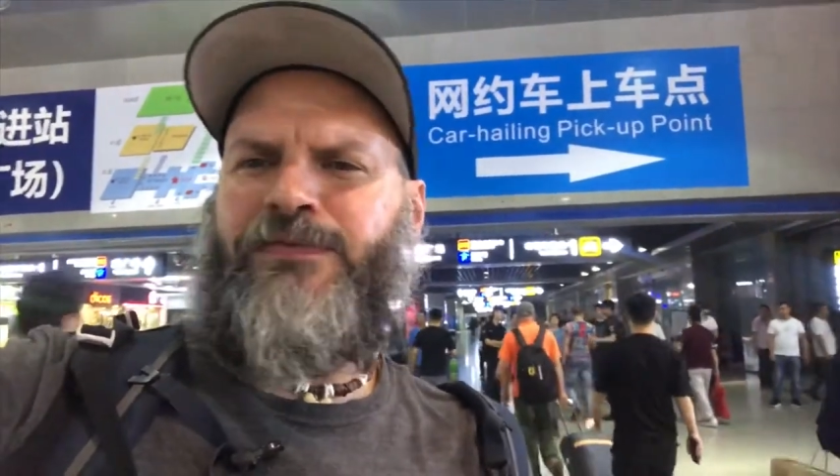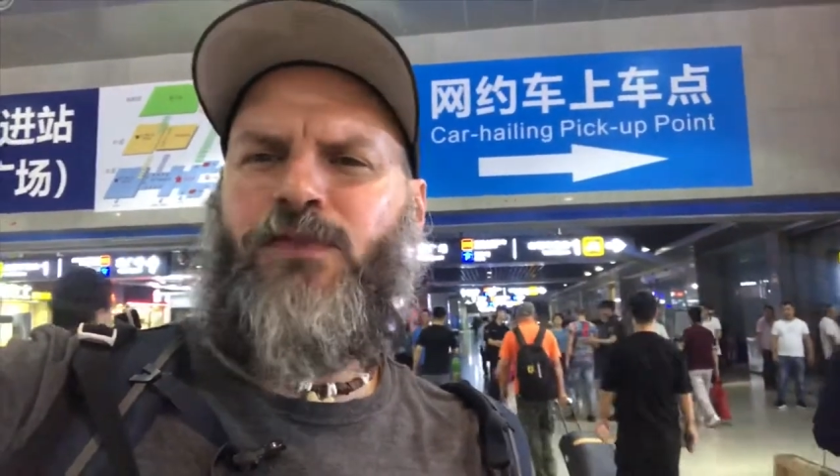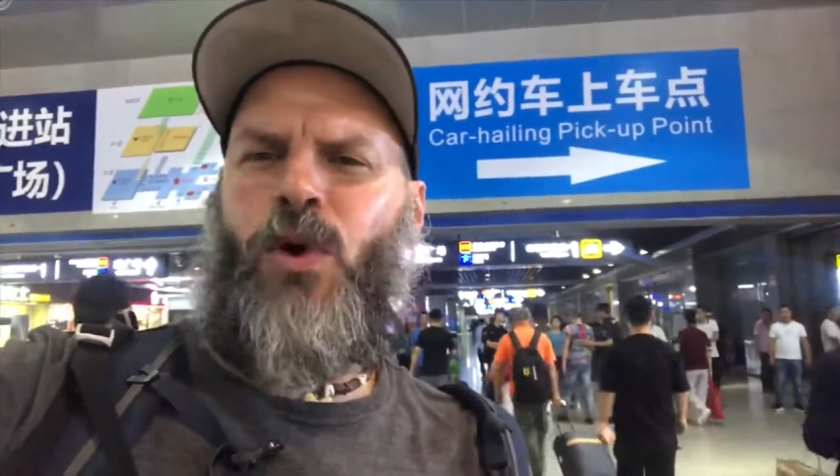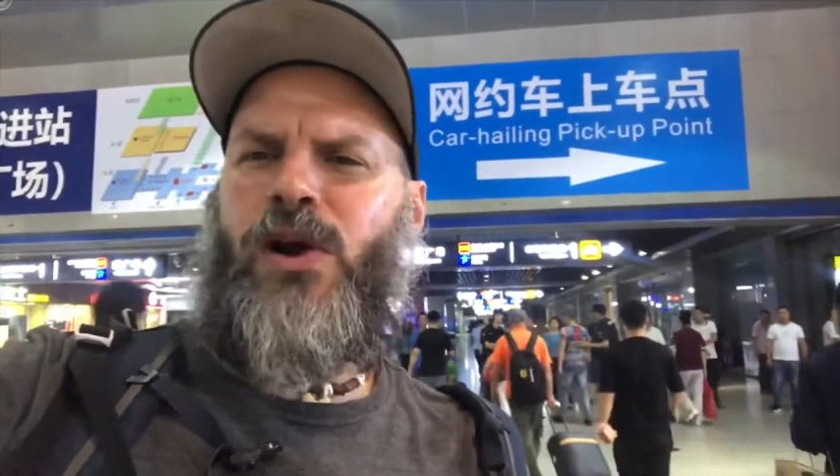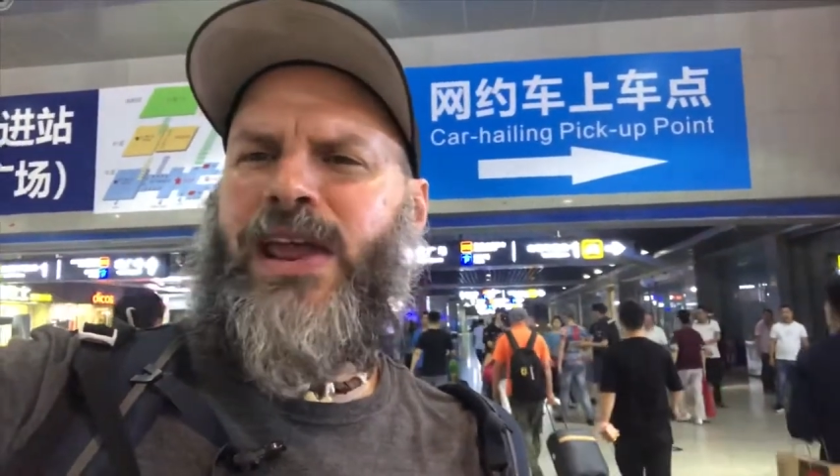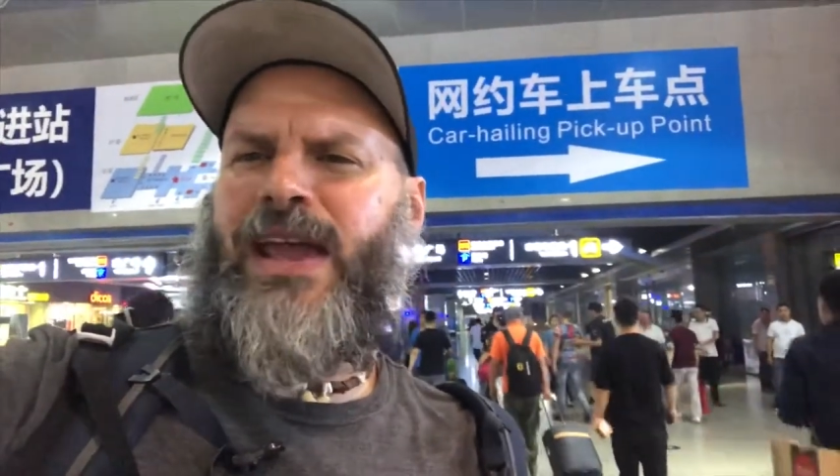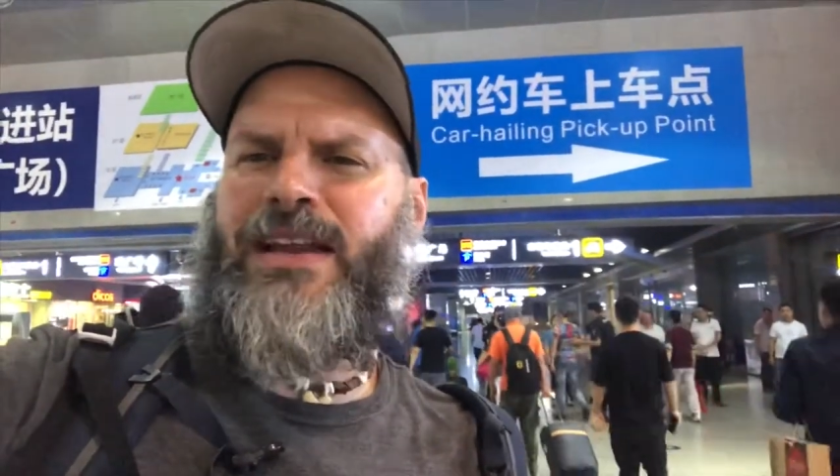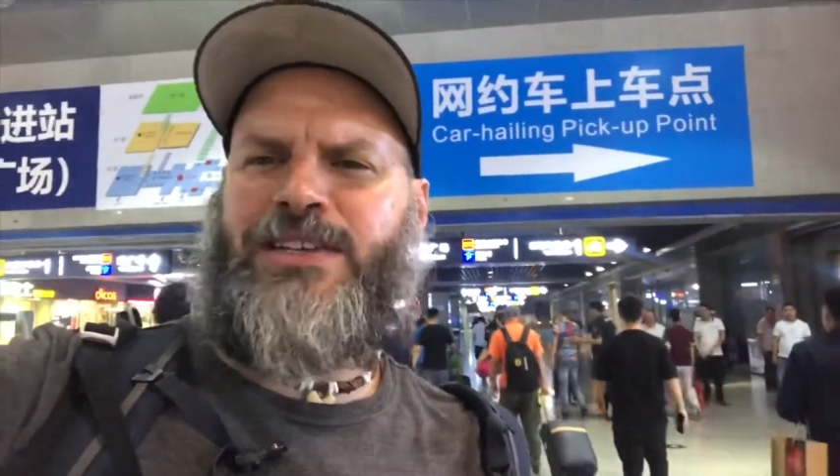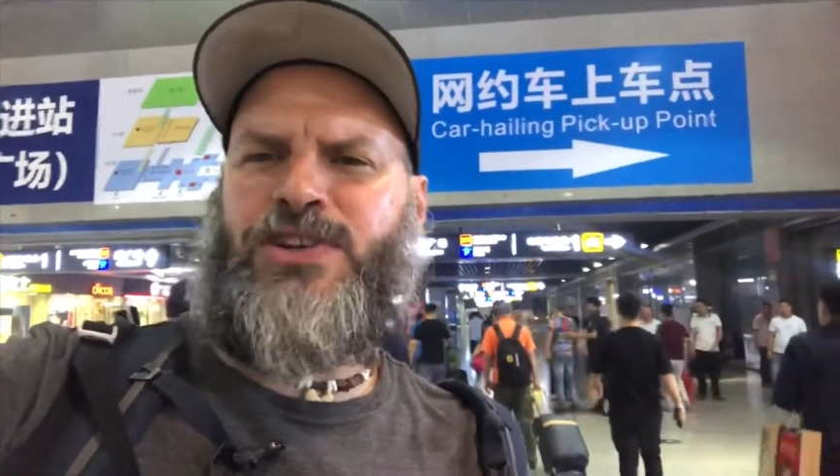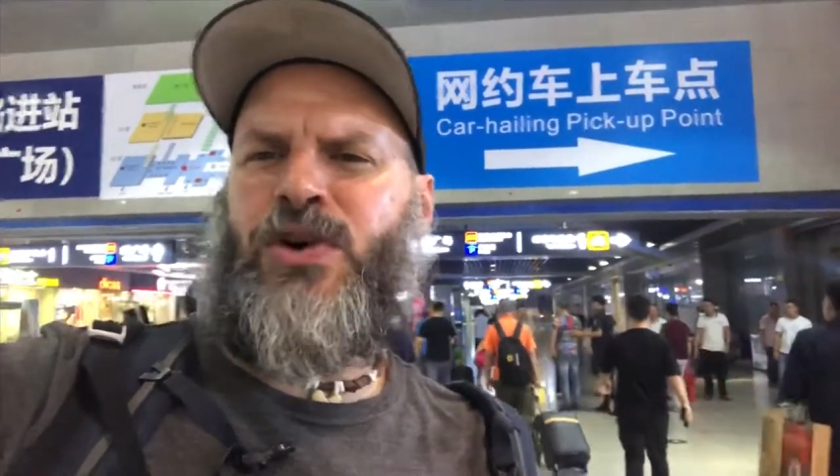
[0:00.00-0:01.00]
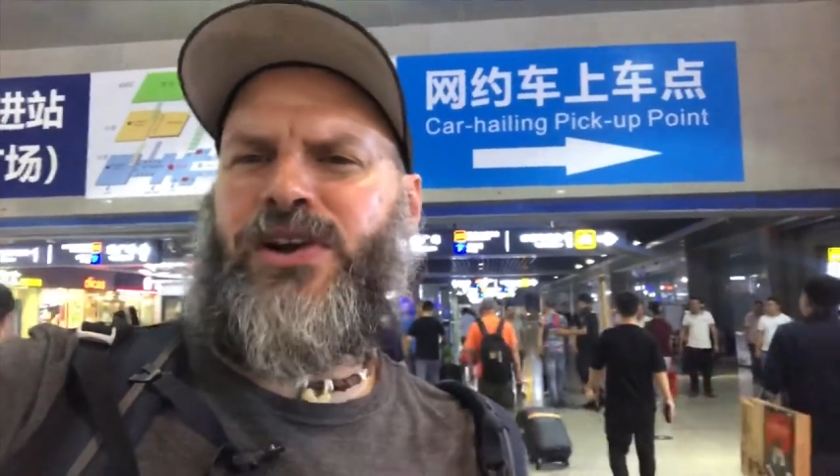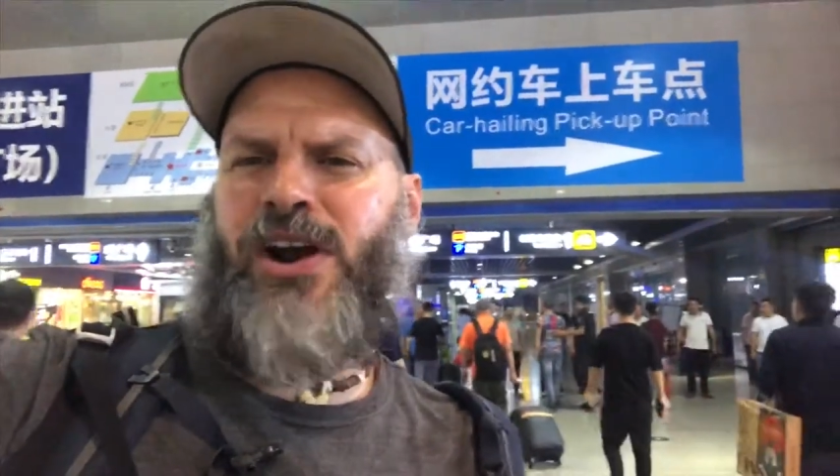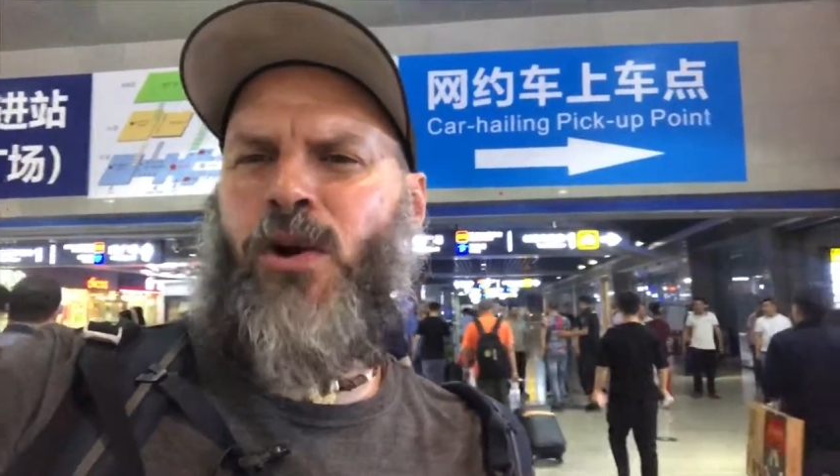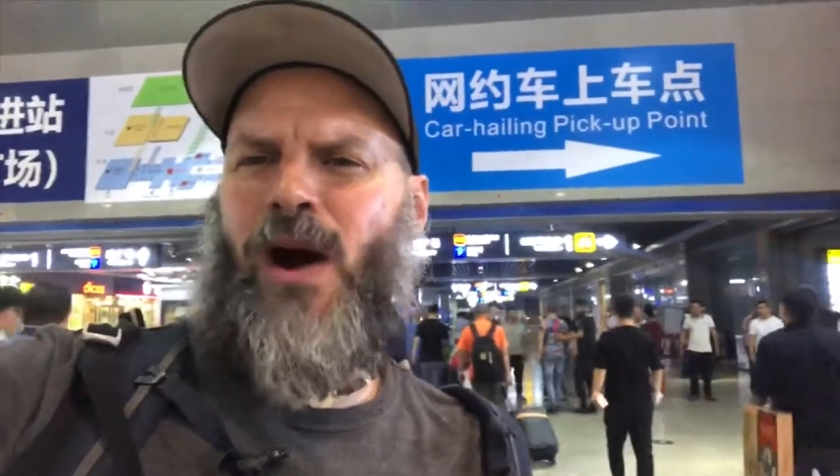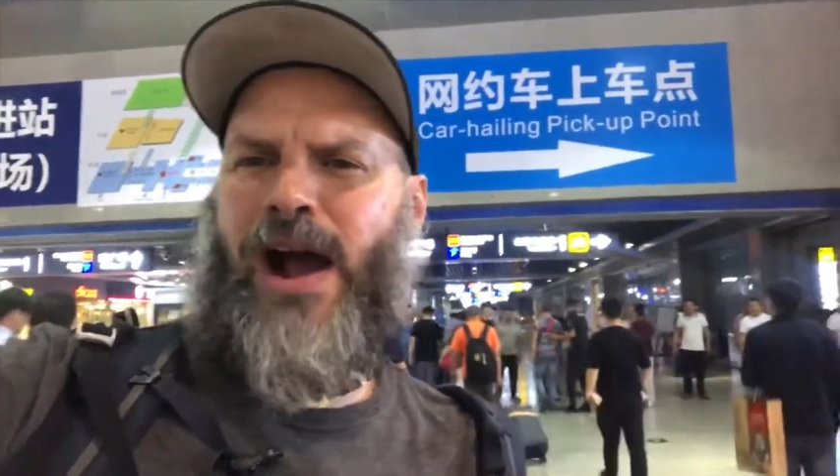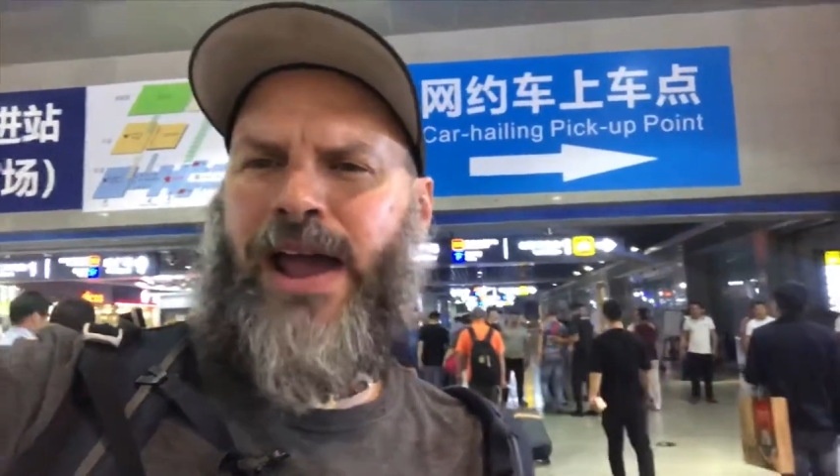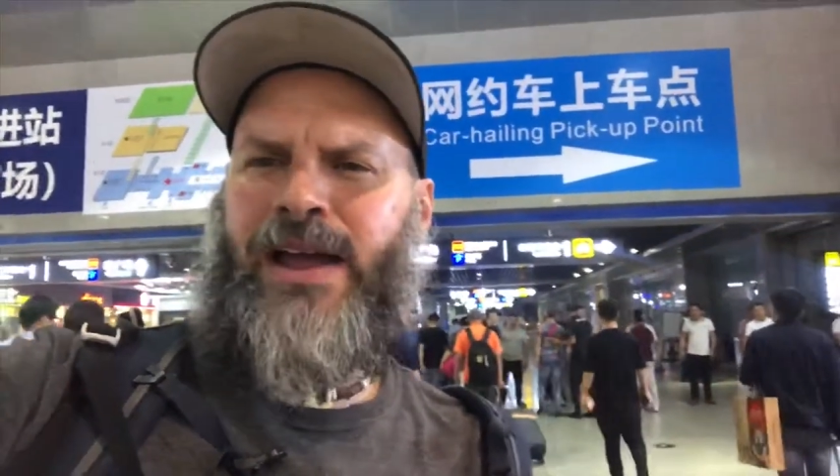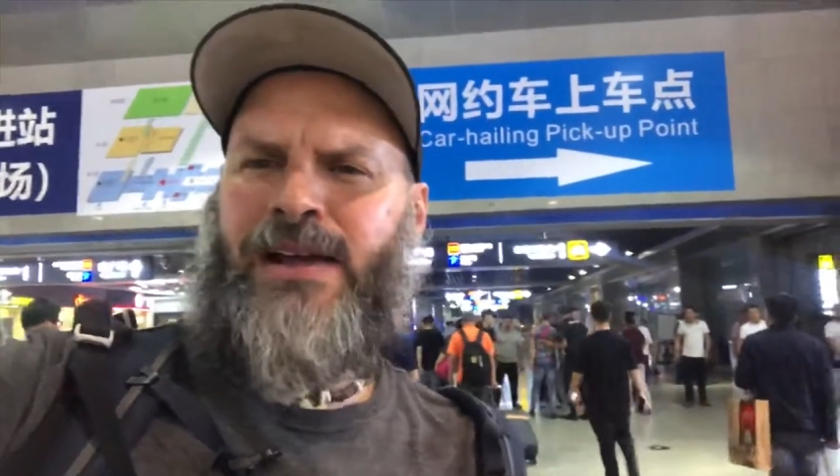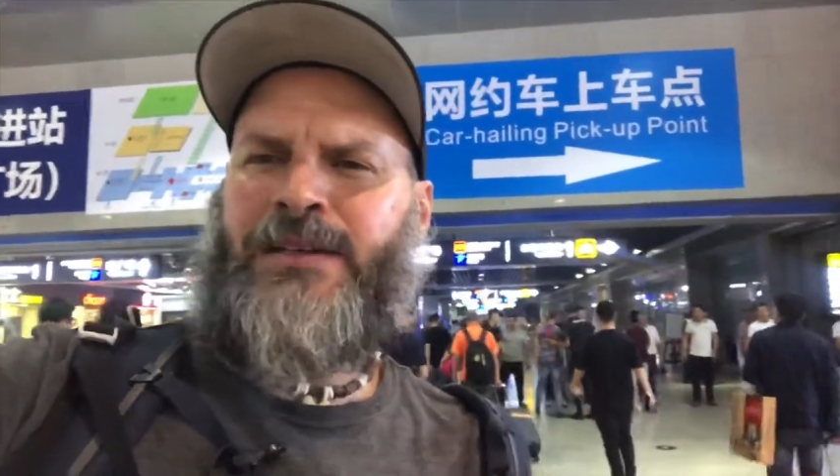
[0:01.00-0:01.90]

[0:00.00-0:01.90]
40 to 200 kuai,